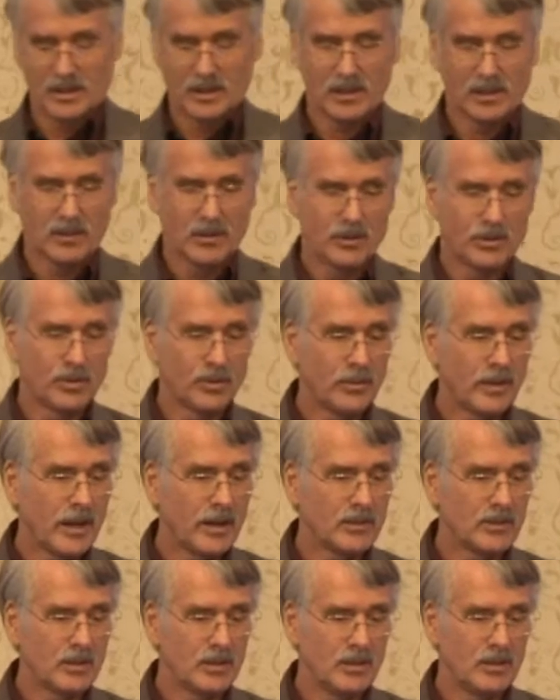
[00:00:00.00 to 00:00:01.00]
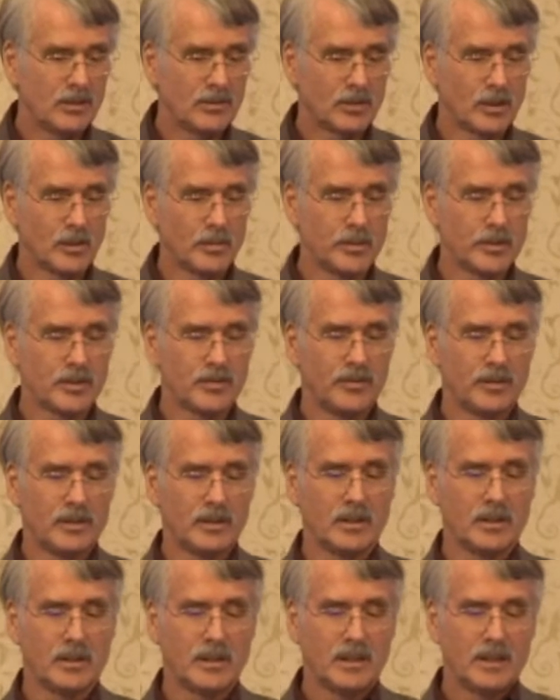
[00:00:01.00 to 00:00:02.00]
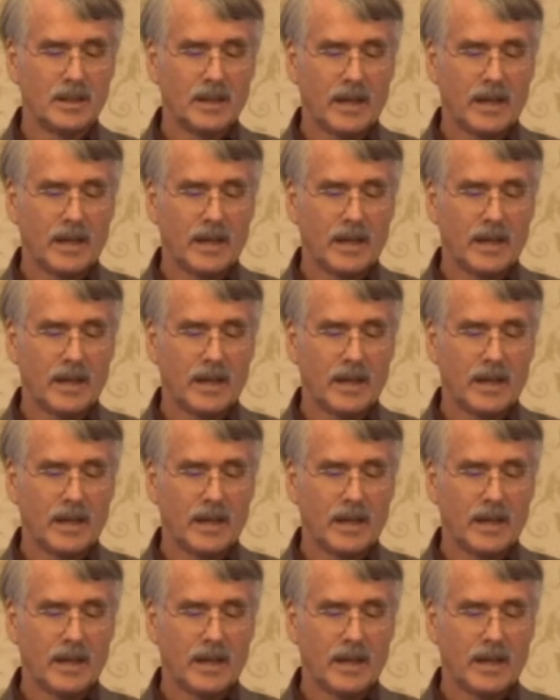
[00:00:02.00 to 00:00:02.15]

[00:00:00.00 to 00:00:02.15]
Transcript: uh, throughout the troposphere,